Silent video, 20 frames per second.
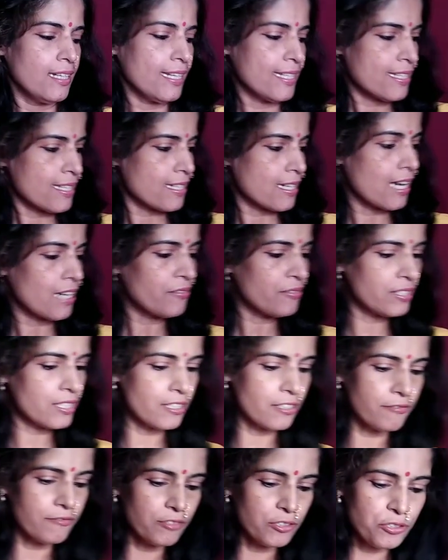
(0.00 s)
Let's start with
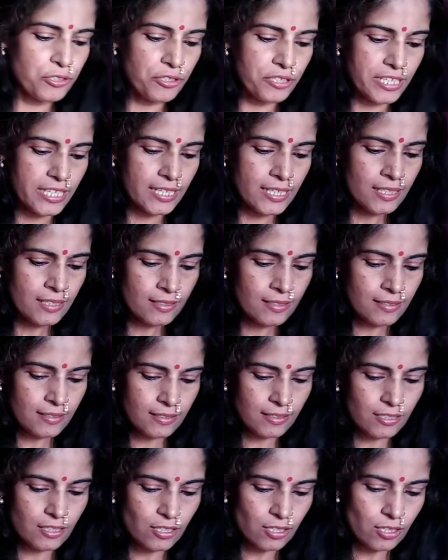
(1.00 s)
the review today.
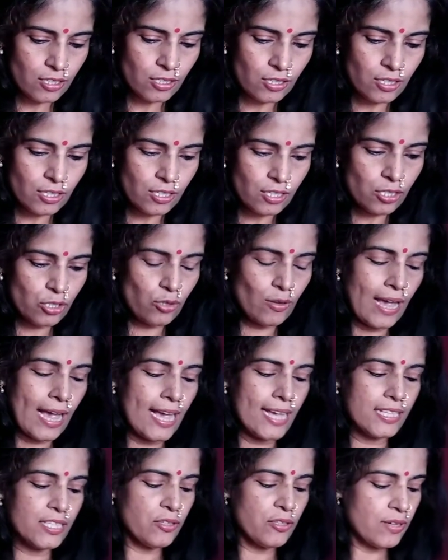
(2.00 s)
So
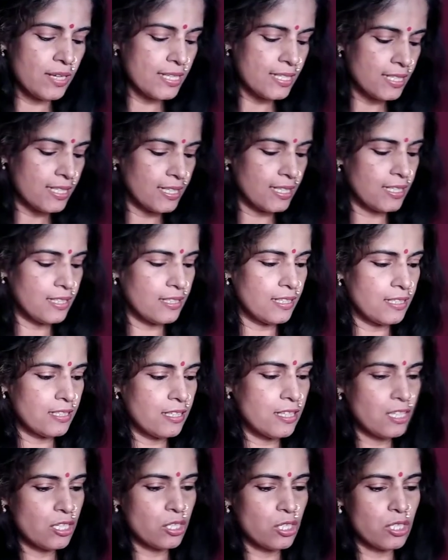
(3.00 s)
as you can see,
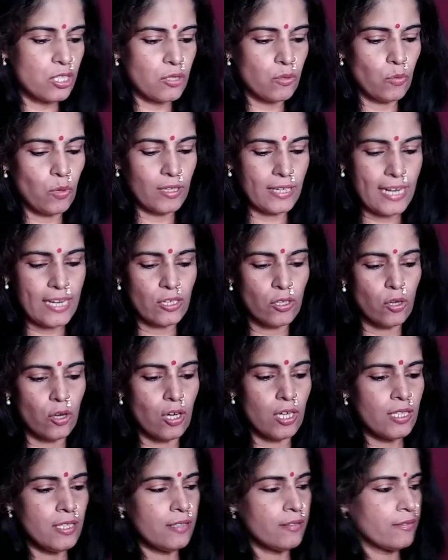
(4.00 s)
this is what I'd
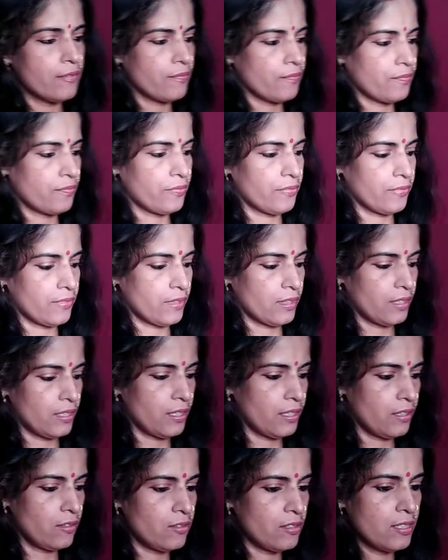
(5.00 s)
got.
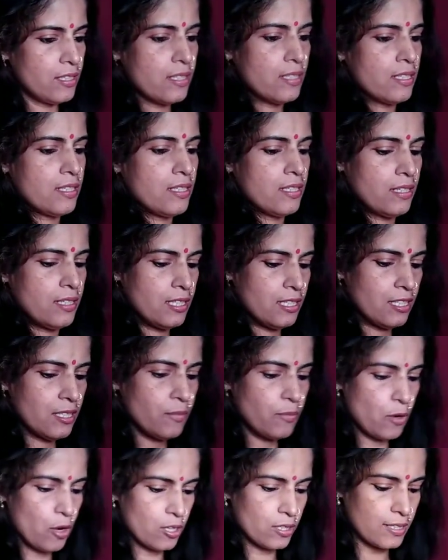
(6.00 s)
You know, this is
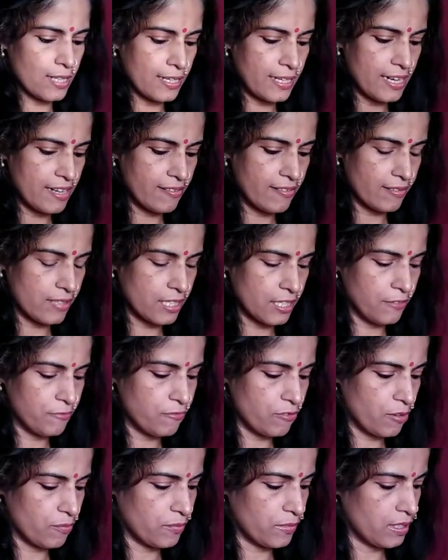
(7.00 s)
the box that I'd
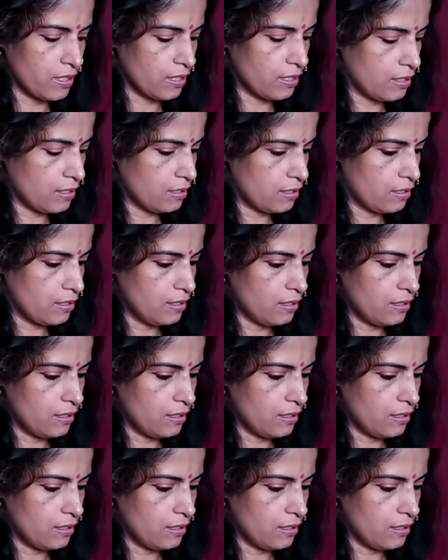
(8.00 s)
received from the,